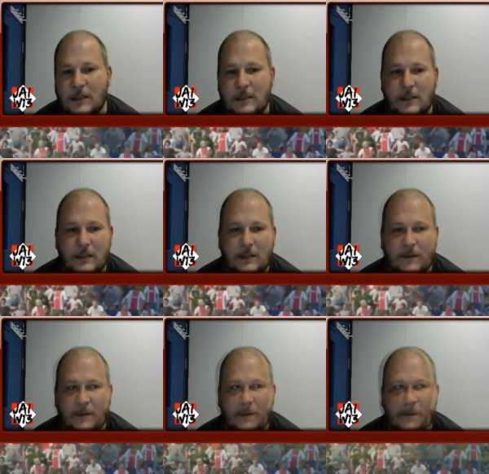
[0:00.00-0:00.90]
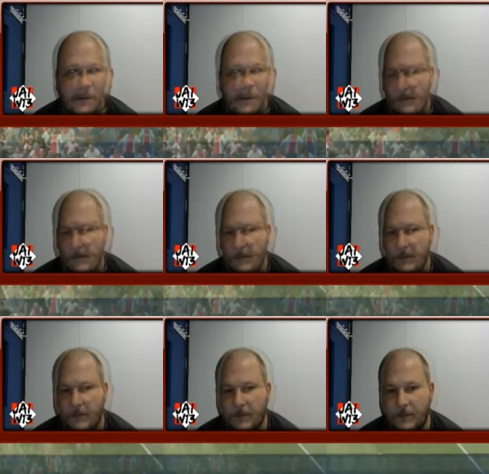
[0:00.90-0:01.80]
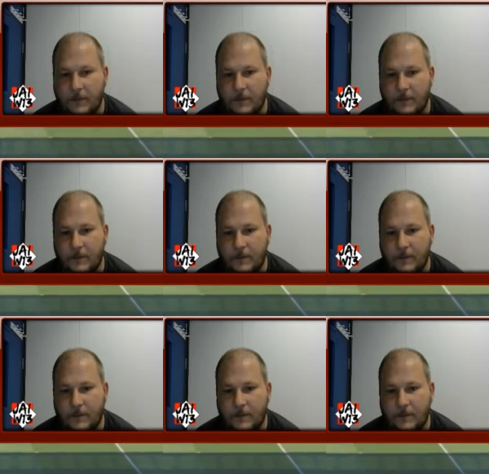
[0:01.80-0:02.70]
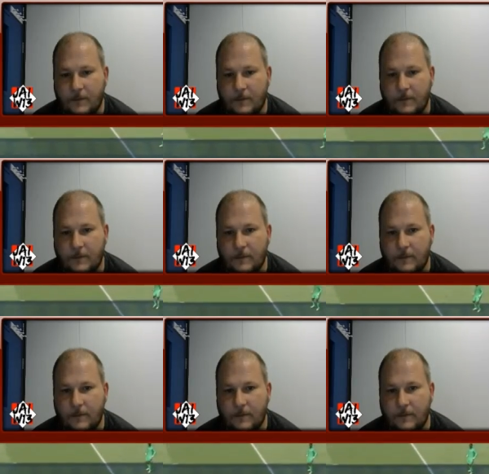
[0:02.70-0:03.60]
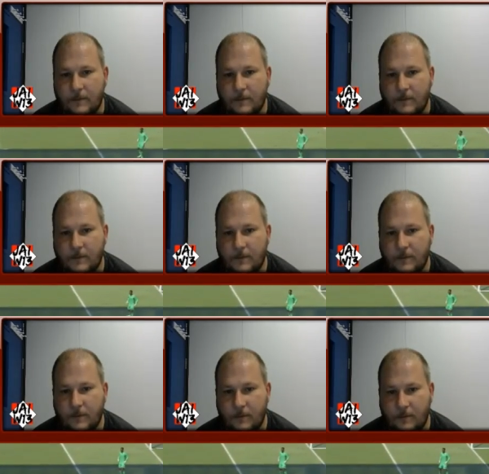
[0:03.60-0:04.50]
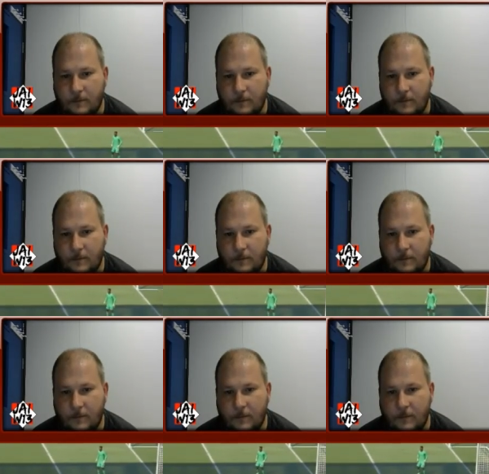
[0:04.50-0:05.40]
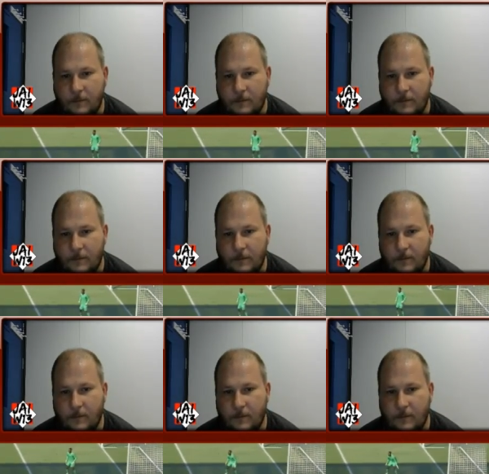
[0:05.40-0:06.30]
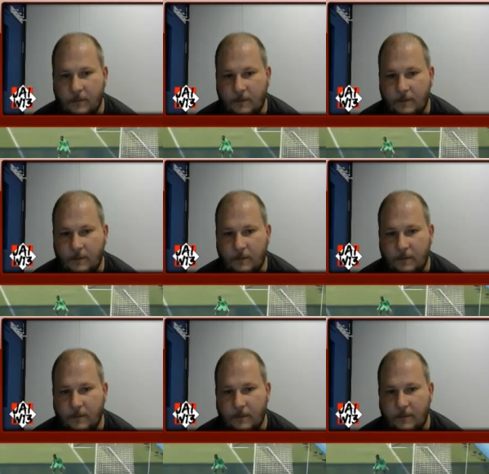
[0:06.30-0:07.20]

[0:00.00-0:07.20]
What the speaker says: No one is speaking in this clip.